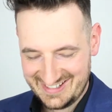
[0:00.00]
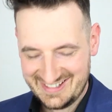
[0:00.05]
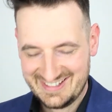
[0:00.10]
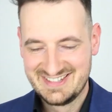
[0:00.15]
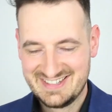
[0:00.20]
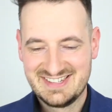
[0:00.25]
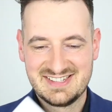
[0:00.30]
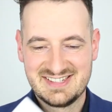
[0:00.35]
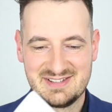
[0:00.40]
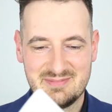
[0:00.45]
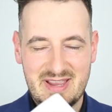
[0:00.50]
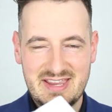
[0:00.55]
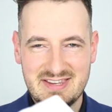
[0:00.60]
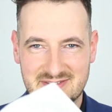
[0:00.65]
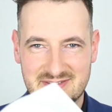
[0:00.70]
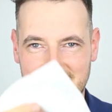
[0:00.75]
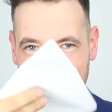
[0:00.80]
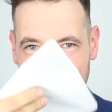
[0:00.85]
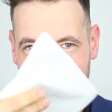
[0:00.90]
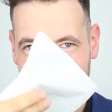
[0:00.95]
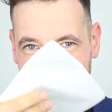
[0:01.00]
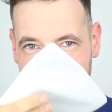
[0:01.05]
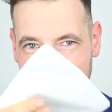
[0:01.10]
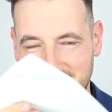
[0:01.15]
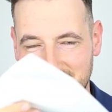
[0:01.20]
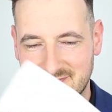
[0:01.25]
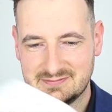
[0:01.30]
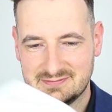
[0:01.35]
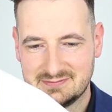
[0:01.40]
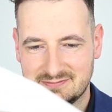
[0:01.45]
This is amazing.
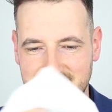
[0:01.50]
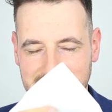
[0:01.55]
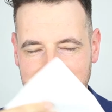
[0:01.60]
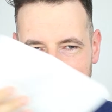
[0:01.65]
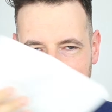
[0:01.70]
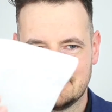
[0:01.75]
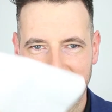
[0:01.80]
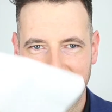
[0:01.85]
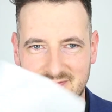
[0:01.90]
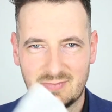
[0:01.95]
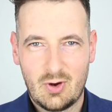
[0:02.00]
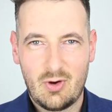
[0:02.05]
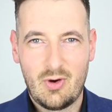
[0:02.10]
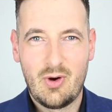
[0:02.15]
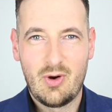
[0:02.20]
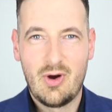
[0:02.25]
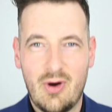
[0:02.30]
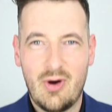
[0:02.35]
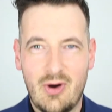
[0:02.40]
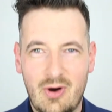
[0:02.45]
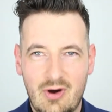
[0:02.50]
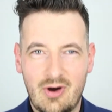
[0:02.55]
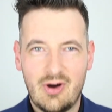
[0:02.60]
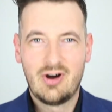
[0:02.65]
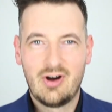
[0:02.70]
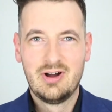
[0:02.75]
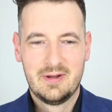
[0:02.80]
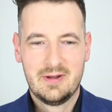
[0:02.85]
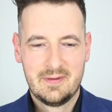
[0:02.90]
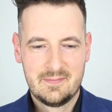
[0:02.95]

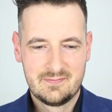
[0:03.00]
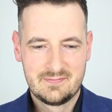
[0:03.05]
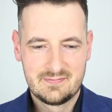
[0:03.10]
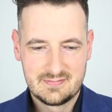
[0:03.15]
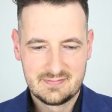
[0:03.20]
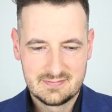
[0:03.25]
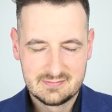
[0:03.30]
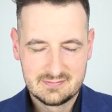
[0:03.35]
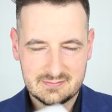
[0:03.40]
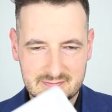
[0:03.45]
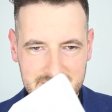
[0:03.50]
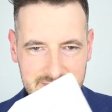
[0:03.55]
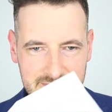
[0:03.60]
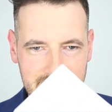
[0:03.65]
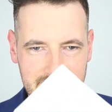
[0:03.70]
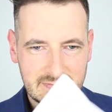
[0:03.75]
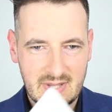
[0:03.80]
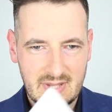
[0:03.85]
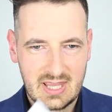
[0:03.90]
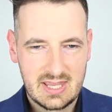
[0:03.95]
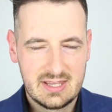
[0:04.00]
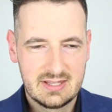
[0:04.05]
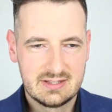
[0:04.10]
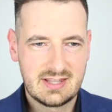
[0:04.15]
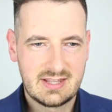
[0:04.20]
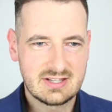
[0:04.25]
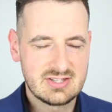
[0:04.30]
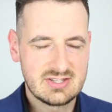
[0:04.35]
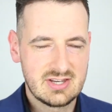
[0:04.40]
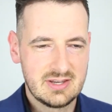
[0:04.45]
Oh.
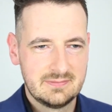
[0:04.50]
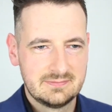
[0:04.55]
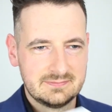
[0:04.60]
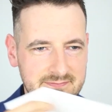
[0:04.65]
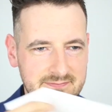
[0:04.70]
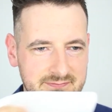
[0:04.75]
That's a